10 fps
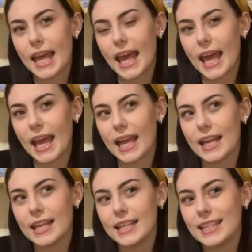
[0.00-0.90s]

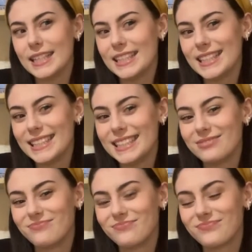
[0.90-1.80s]

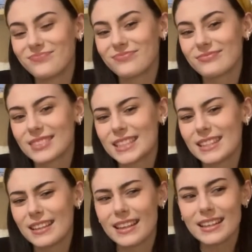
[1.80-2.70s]
I
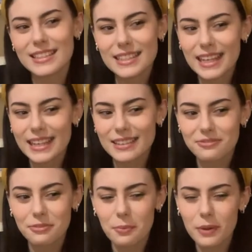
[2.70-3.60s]
think he's like
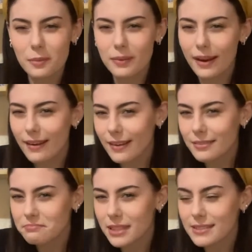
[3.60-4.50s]
a football
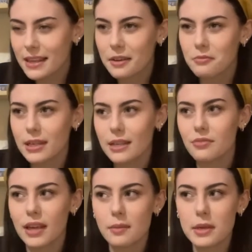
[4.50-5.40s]
player. He's like a really
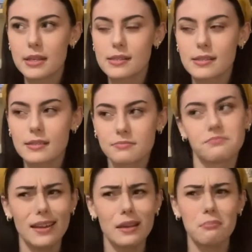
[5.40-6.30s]
famous,
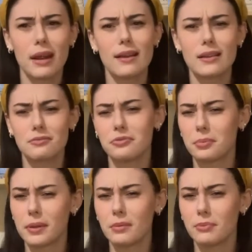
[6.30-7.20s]
like American
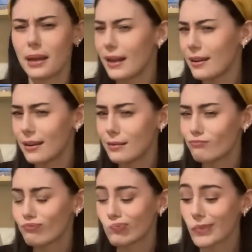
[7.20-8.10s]
football player.
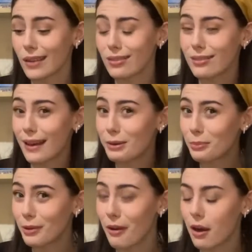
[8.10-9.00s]
That
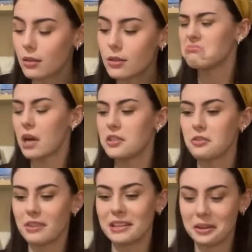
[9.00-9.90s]
could be wrong. I
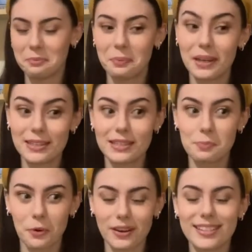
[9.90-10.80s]
don't really know, but it's a
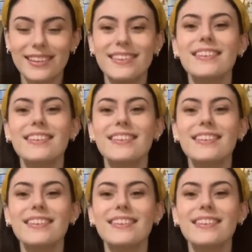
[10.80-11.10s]
sport.